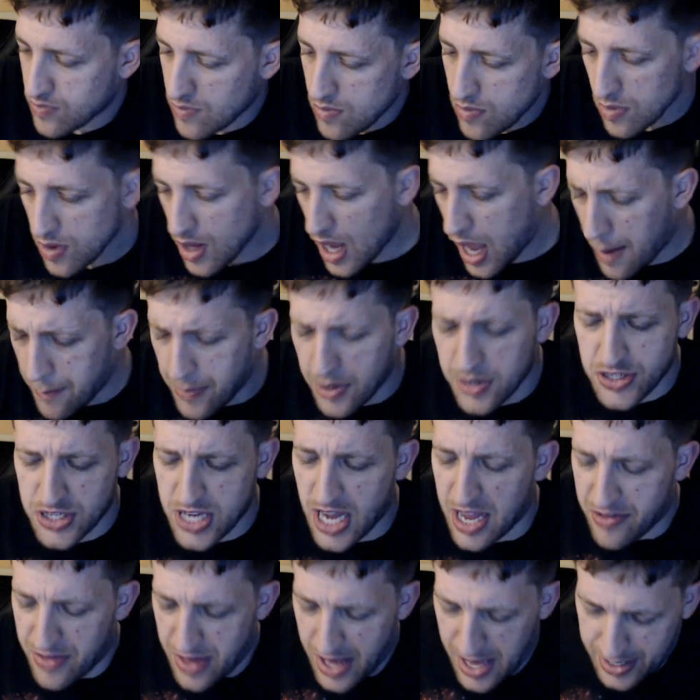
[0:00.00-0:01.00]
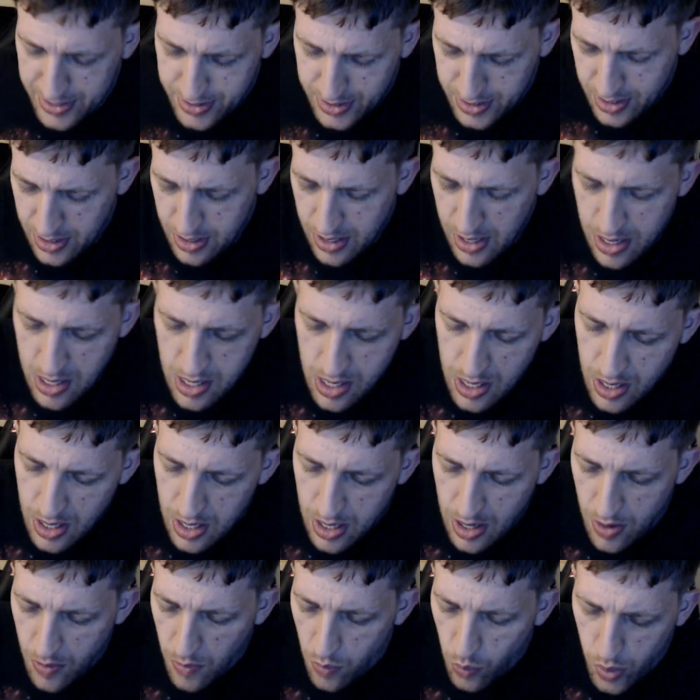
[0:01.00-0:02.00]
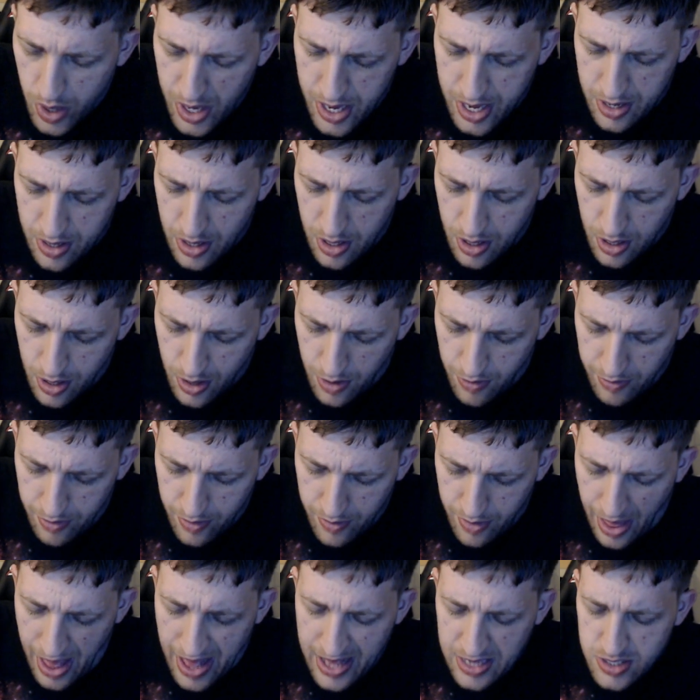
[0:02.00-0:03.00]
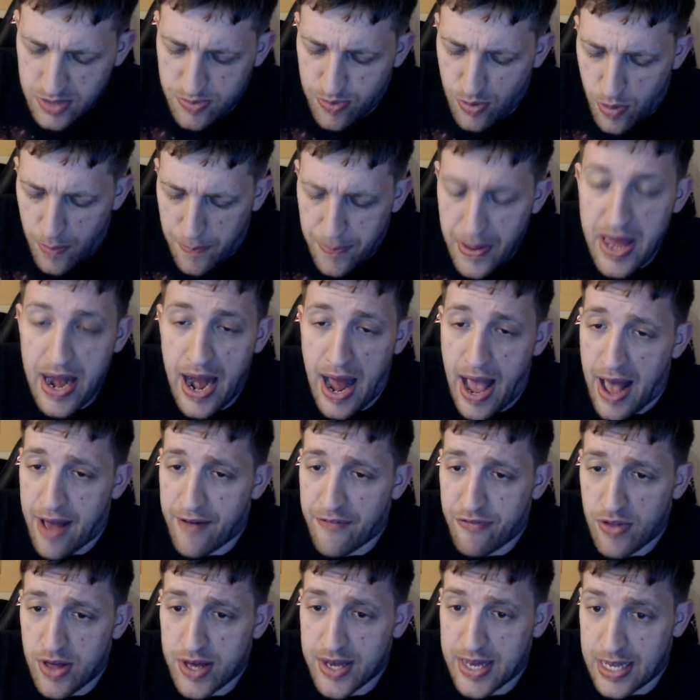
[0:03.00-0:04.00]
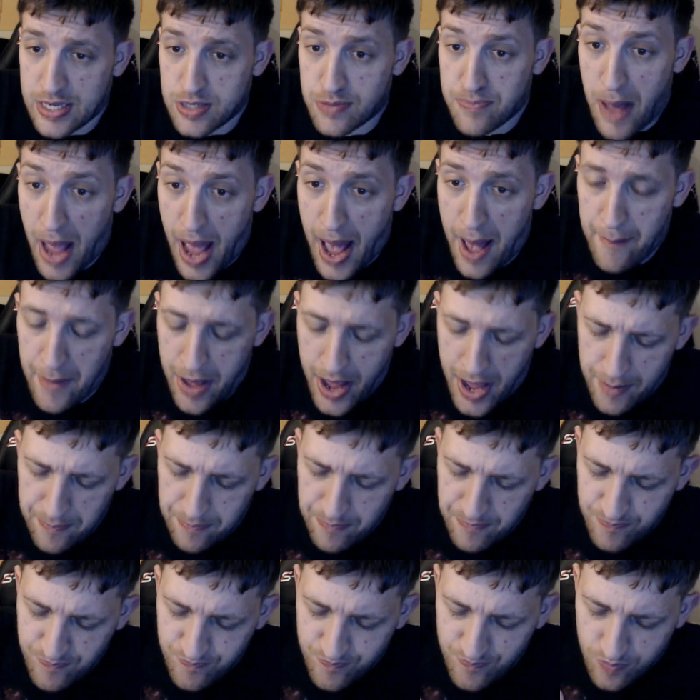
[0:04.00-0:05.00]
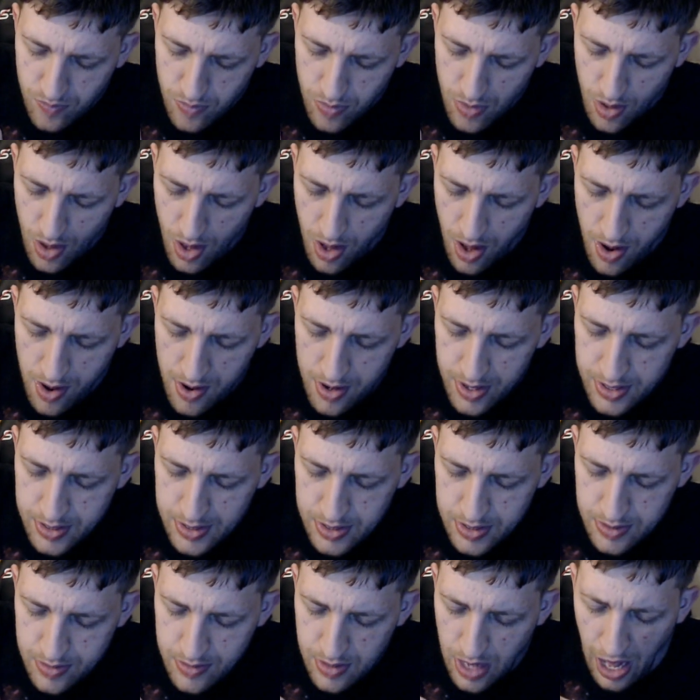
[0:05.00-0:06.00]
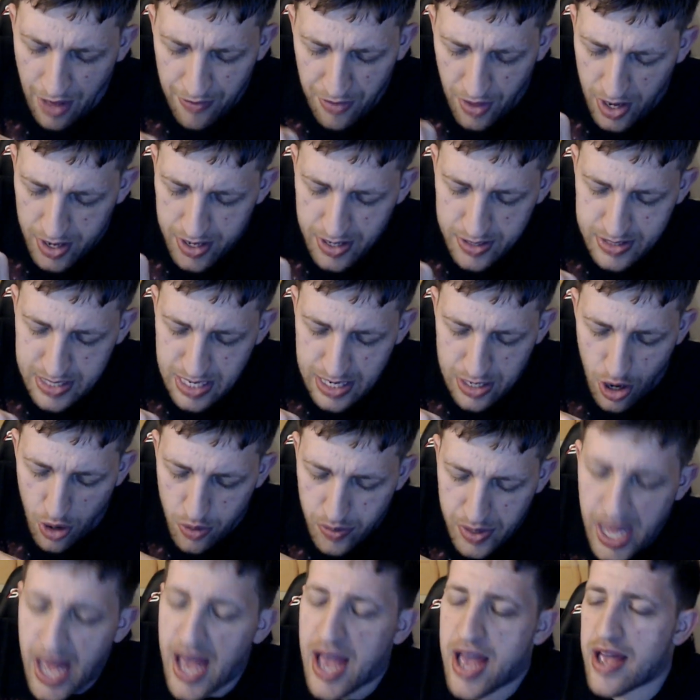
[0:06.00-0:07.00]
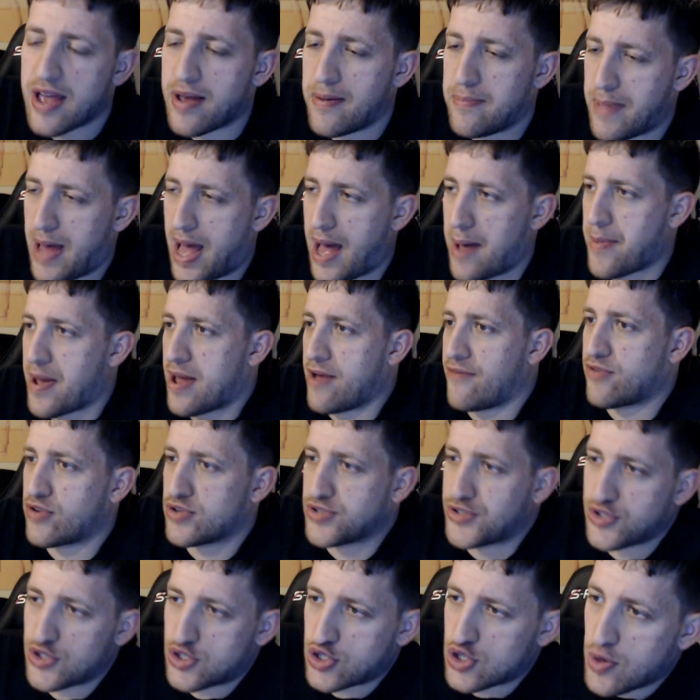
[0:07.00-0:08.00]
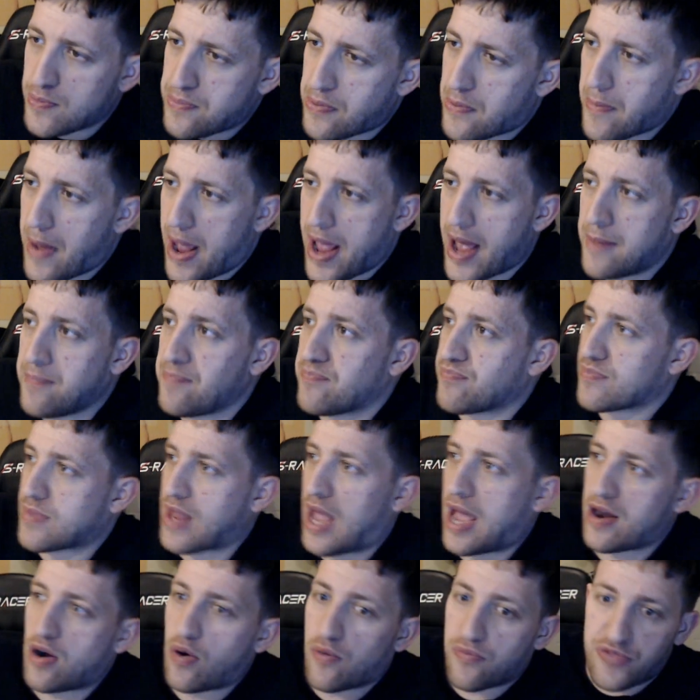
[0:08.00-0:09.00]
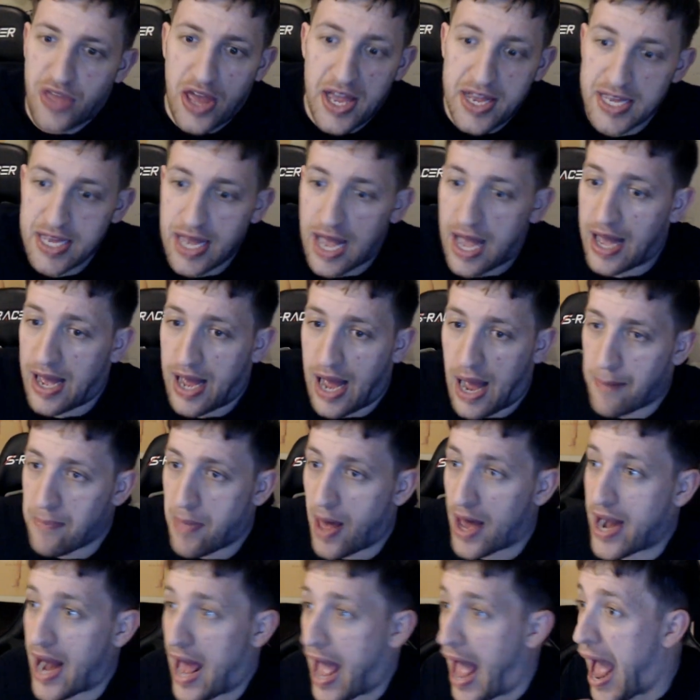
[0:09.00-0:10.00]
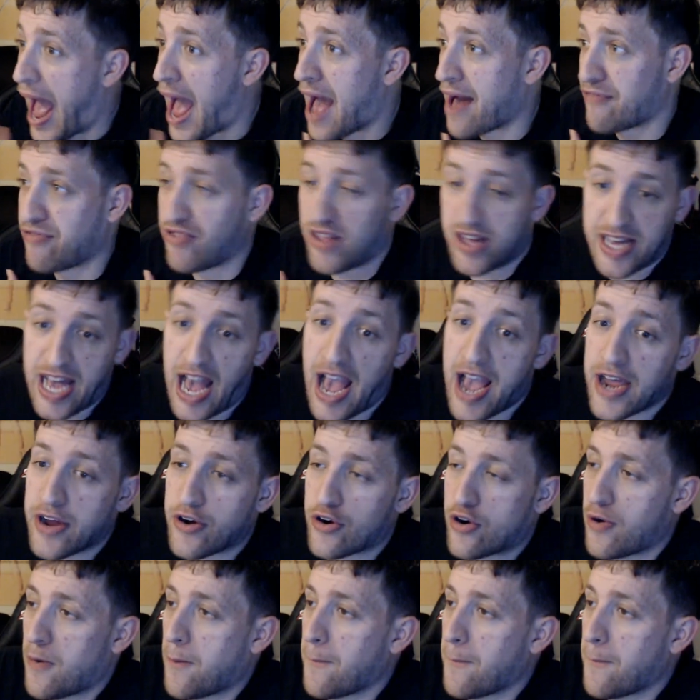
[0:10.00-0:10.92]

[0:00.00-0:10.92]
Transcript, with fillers: I'm going to say this. When uh, as for Ben Affleck as Batman, I thought he did okay in Batman versus Superman. I don't think he, I, I'm not an Affleck hater.